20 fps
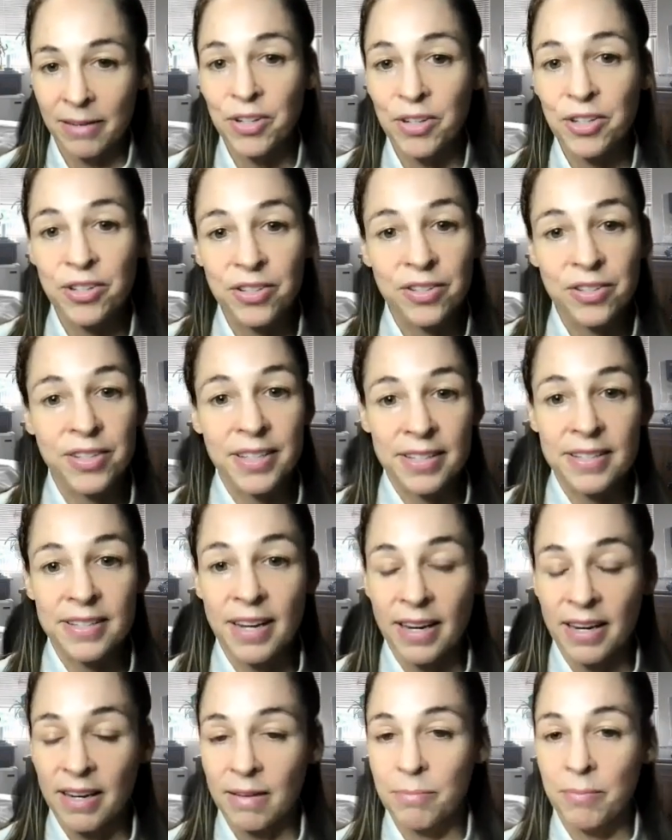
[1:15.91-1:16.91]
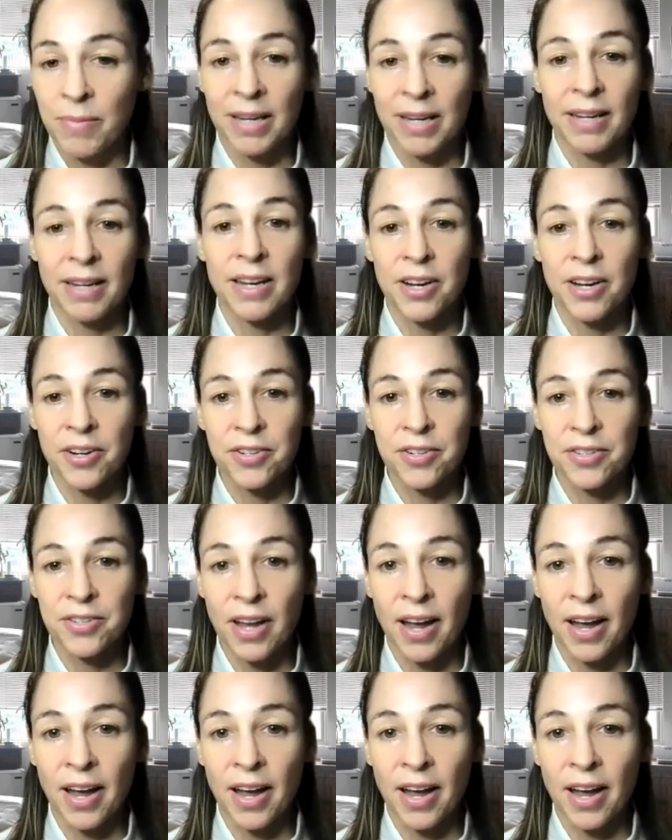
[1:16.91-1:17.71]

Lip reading: which did take many years,